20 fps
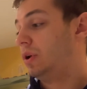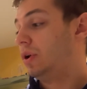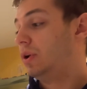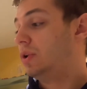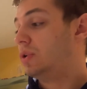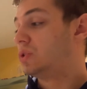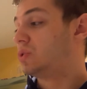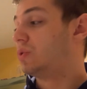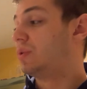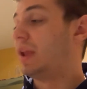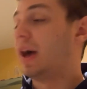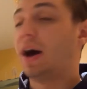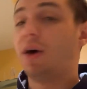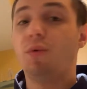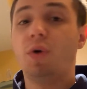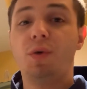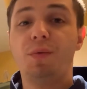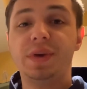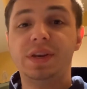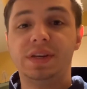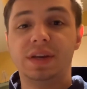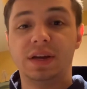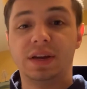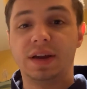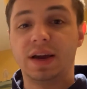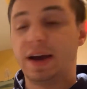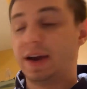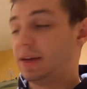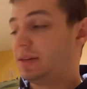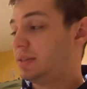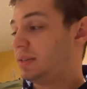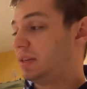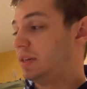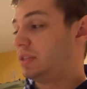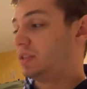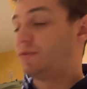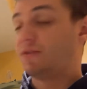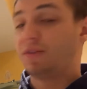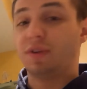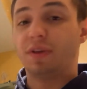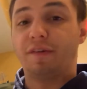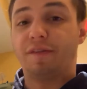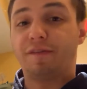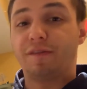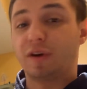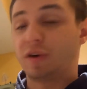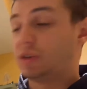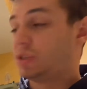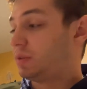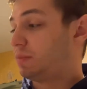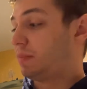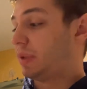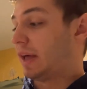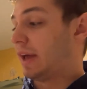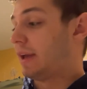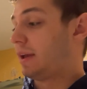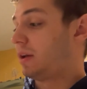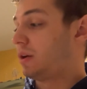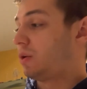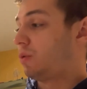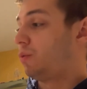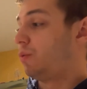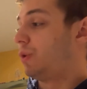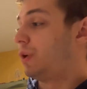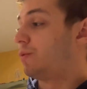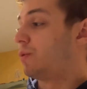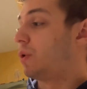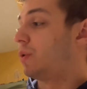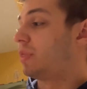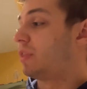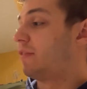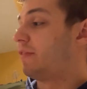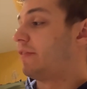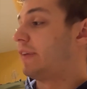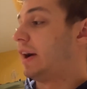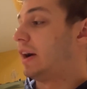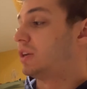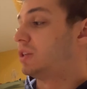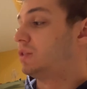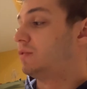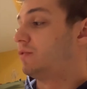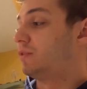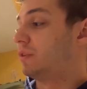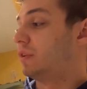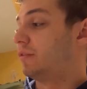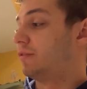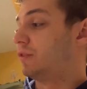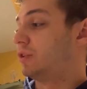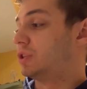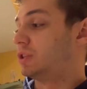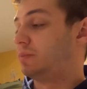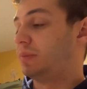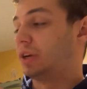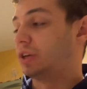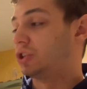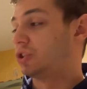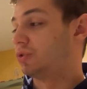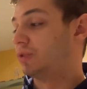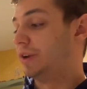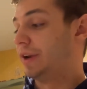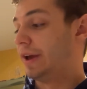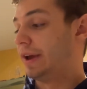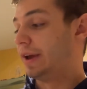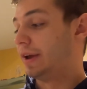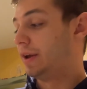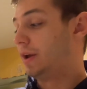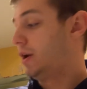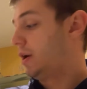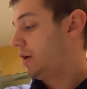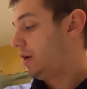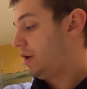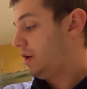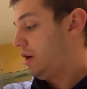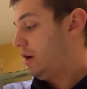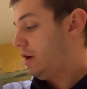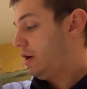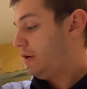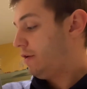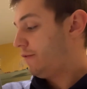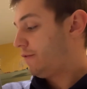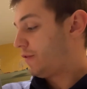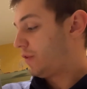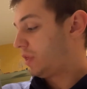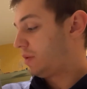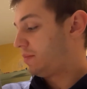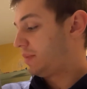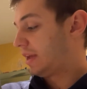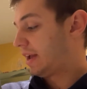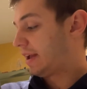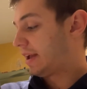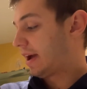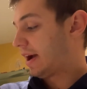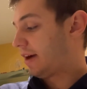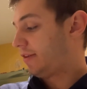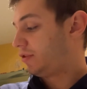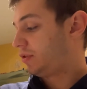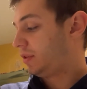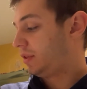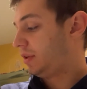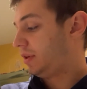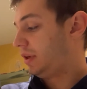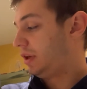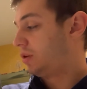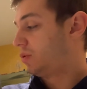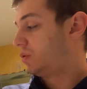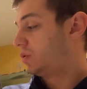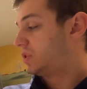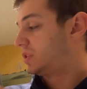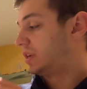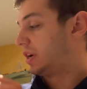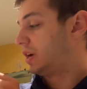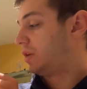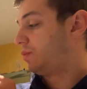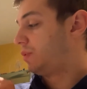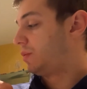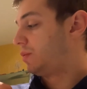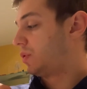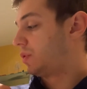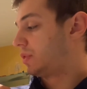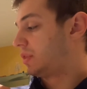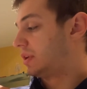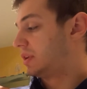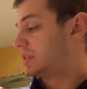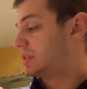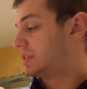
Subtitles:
So now what we did, guys, is for the first blank, we wrote the fraction for the first picture in A. For the blank after the equal sign, we wrote our